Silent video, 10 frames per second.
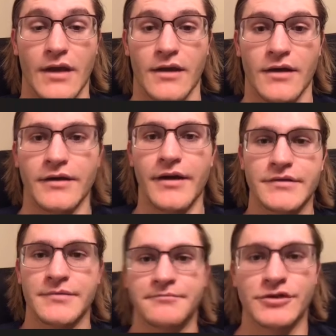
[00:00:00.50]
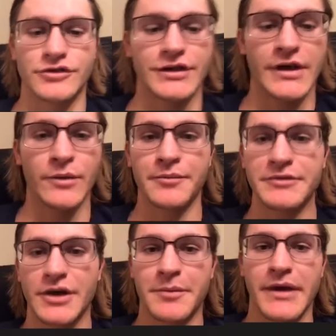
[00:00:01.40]
Hey guys, so today we're going to
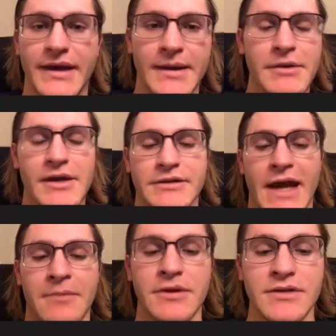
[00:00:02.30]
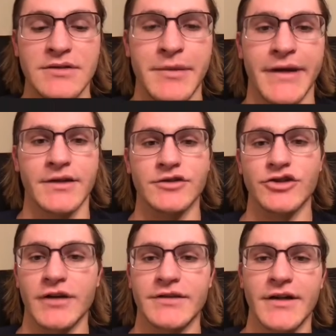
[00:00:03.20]
be talking about heme catabolism and
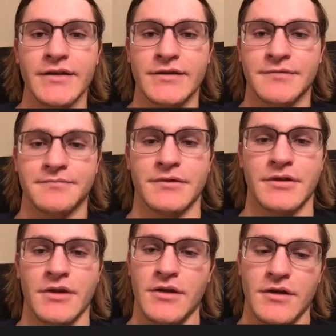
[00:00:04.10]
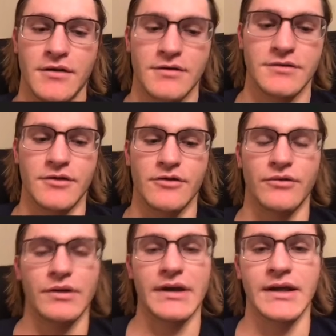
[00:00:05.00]
jaundice.
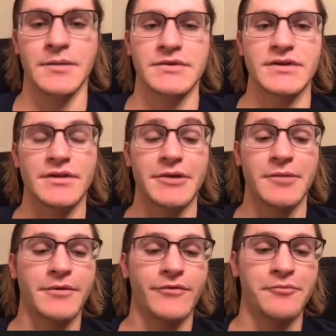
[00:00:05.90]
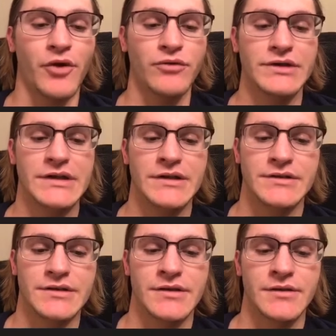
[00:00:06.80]
So heme is going to be coming from
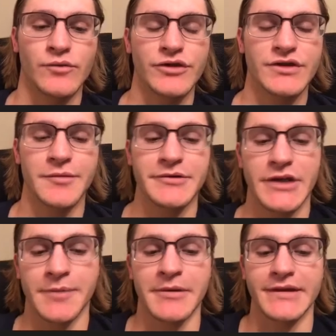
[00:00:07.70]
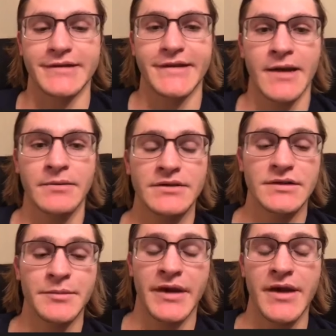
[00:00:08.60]
proteins, and we're just going to be talking about the
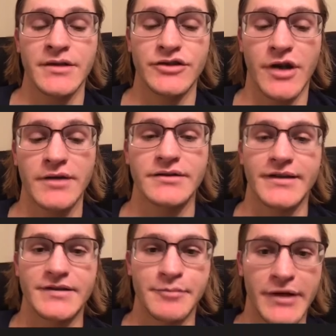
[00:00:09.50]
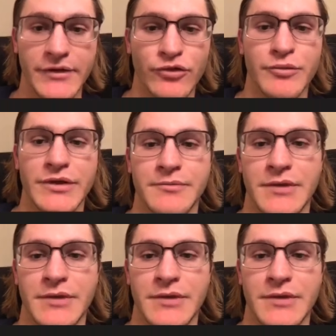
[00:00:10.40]
catabolism and jaundice and bilirubin.